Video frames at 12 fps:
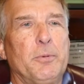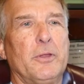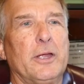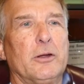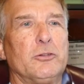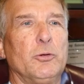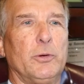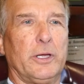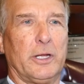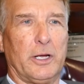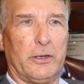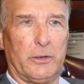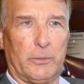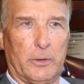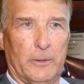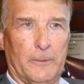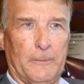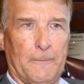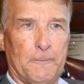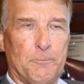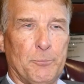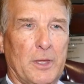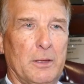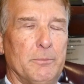that are doing it on their own,
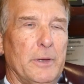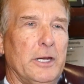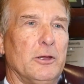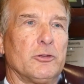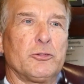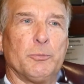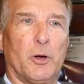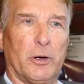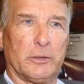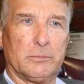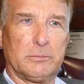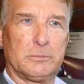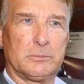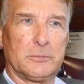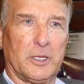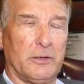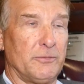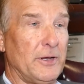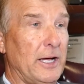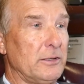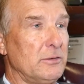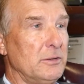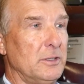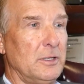many are smart. In
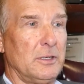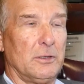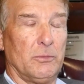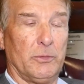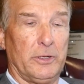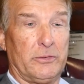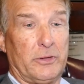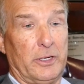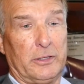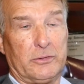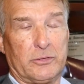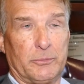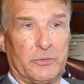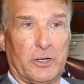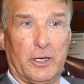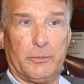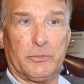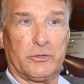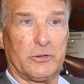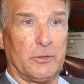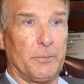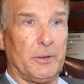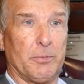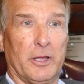fact, we think sometimes the
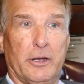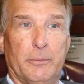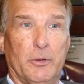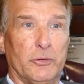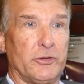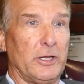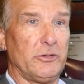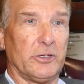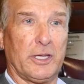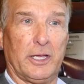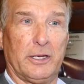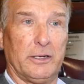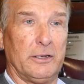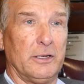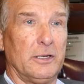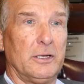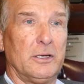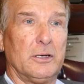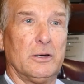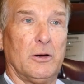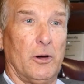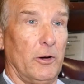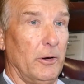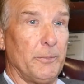people that are most educated
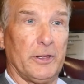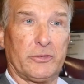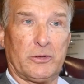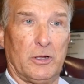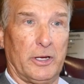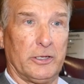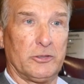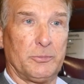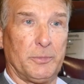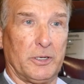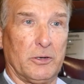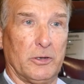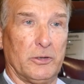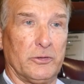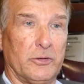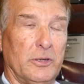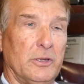are our best clients because